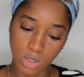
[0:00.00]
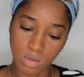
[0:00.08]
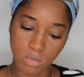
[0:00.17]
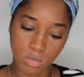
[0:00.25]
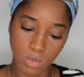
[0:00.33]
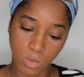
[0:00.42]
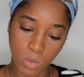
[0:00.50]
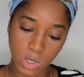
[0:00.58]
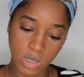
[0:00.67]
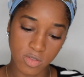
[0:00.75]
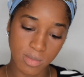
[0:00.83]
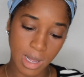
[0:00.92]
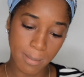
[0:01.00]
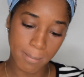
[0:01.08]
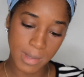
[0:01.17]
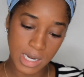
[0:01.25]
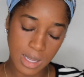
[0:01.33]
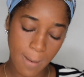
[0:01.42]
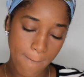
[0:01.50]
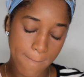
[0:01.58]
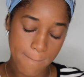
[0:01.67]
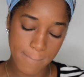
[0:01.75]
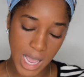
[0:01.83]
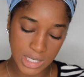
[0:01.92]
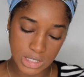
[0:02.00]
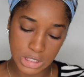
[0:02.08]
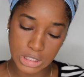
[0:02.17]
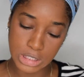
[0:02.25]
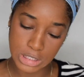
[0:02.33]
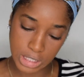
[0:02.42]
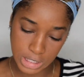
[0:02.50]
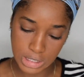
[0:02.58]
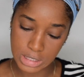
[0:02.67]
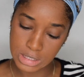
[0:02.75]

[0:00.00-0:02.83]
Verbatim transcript: into one of my mini Match Stix.